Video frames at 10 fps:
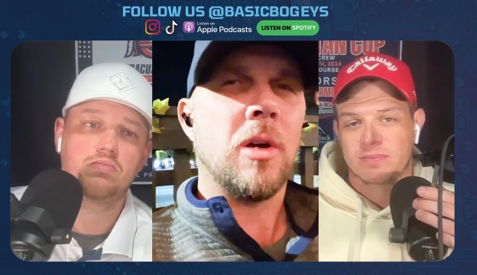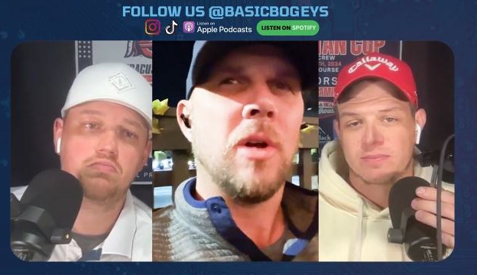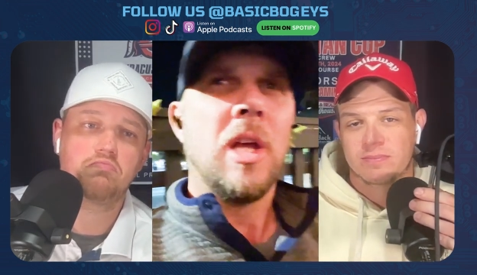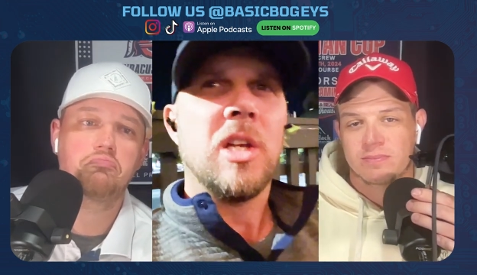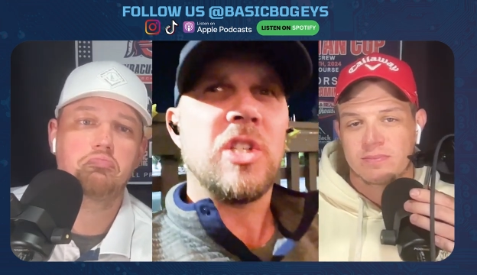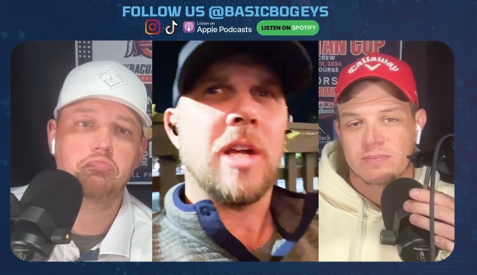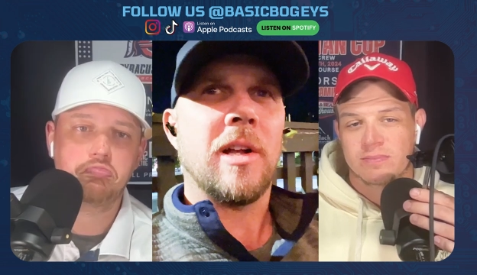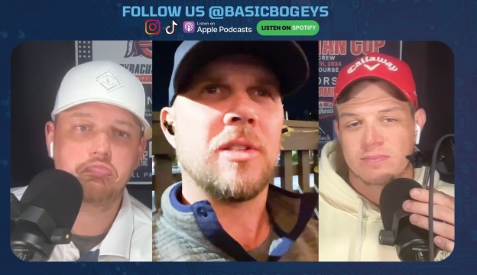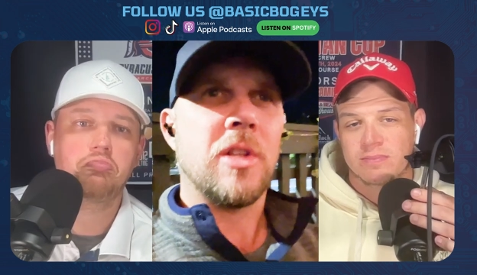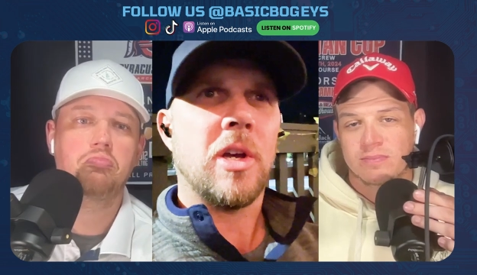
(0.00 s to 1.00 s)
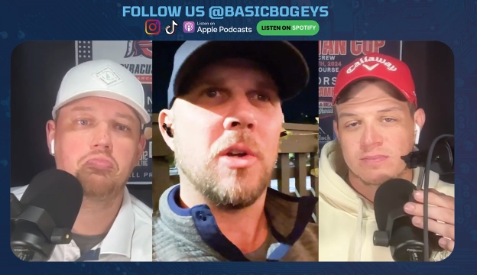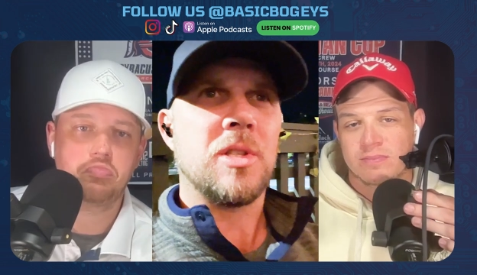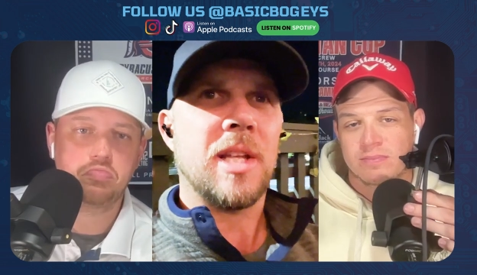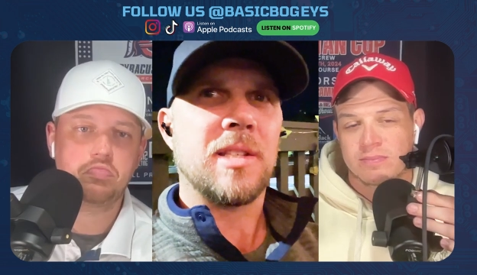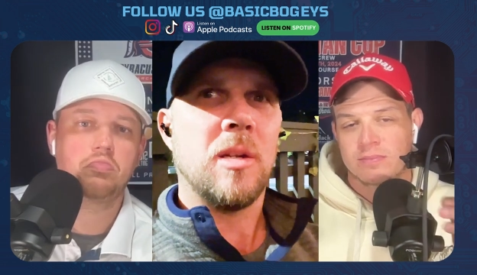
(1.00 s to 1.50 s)
Speaker 1: So shout out to the
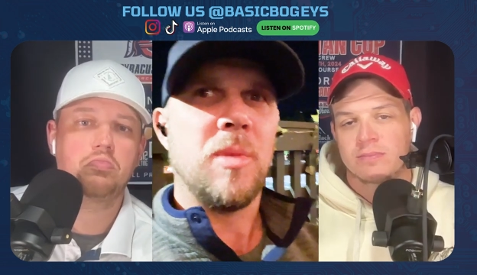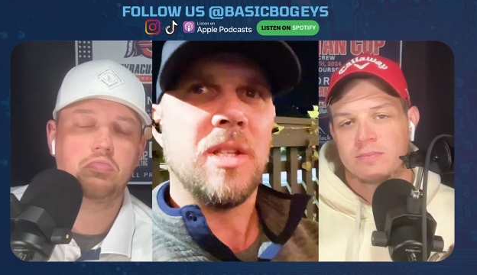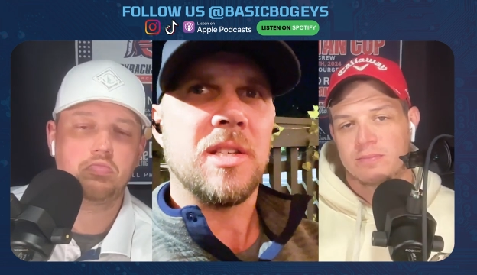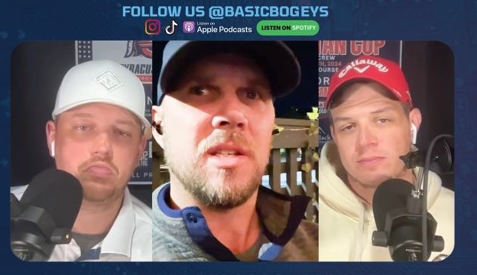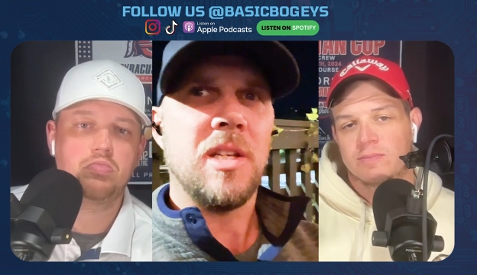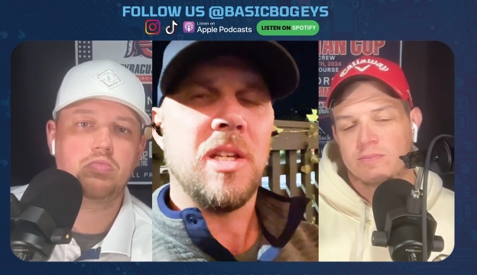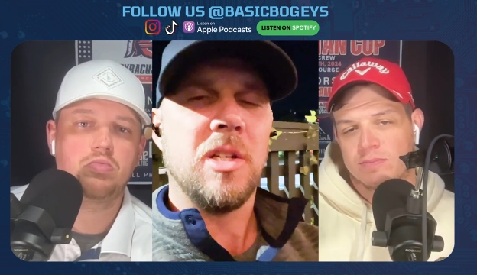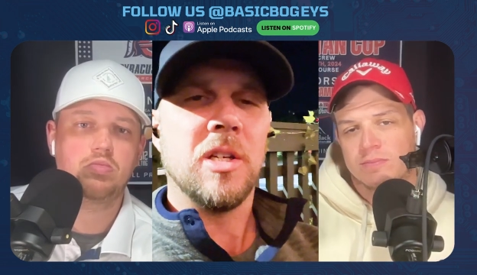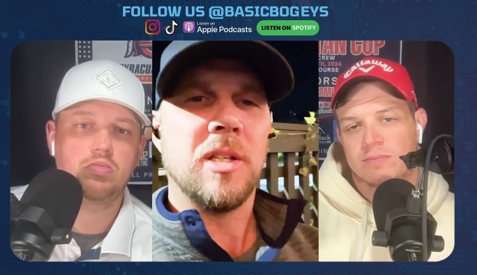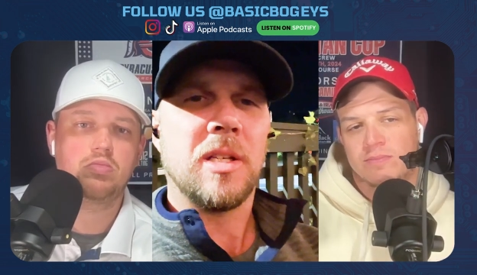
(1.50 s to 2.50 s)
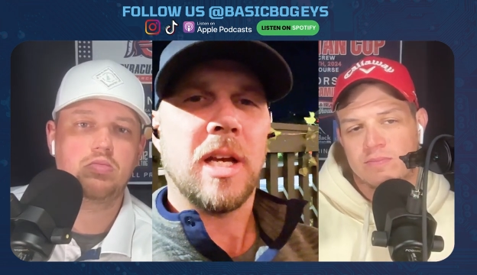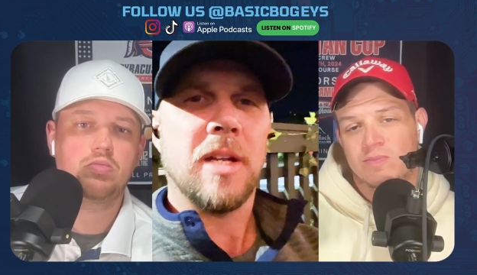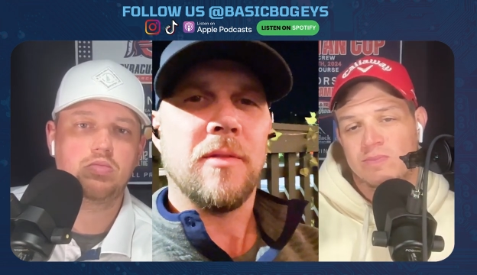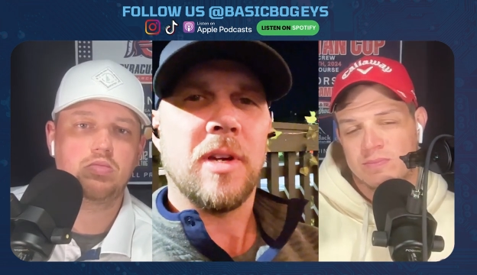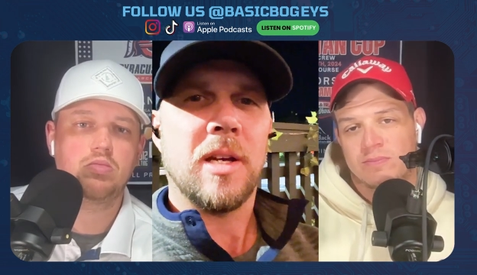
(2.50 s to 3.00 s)
host. That's going to be the sneaky good
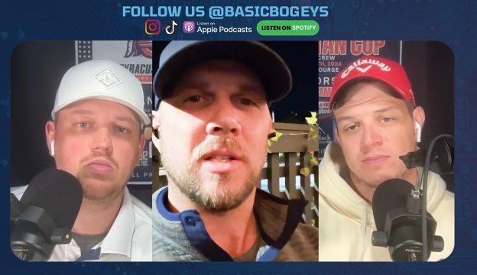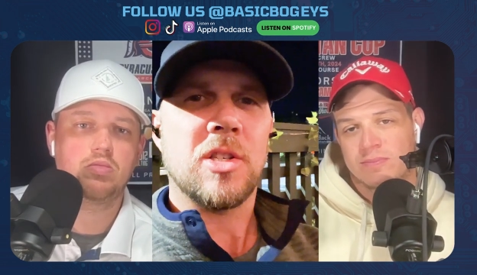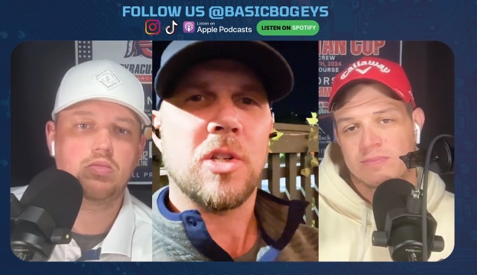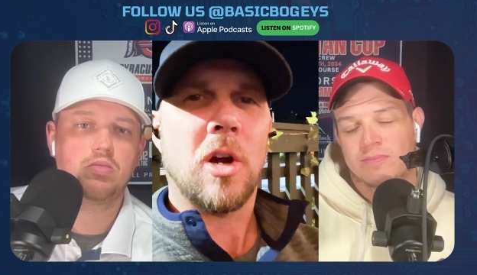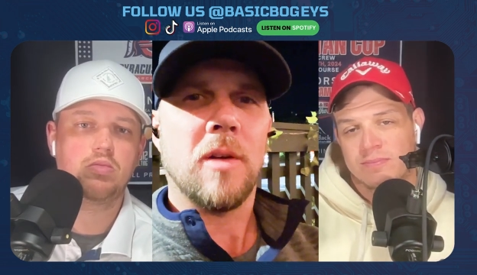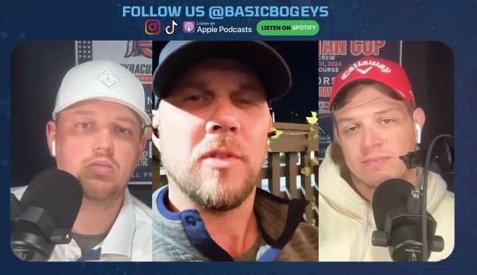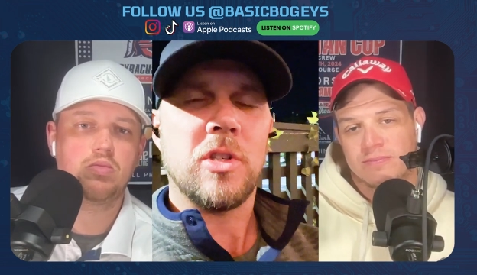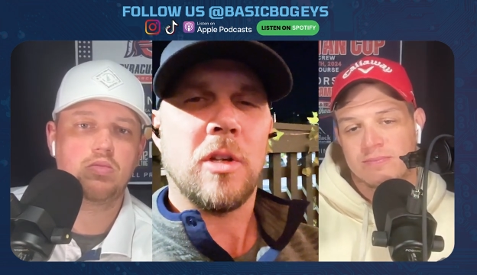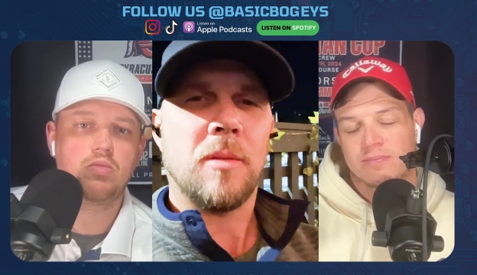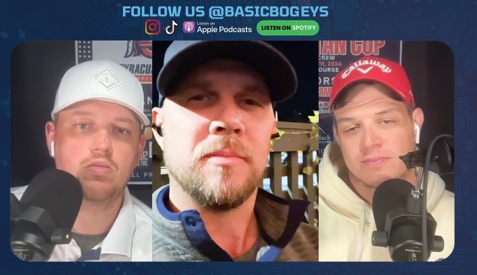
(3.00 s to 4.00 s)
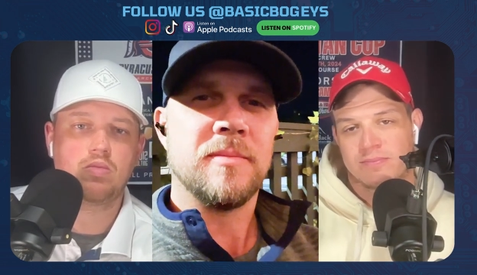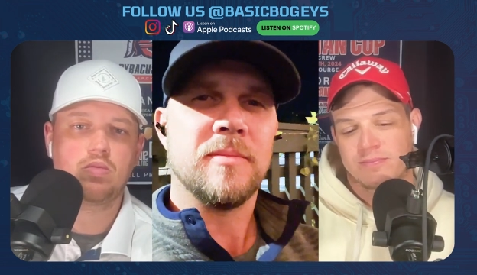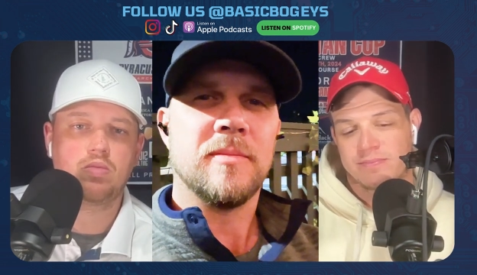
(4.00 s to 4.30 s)
kind of uh, star of the show.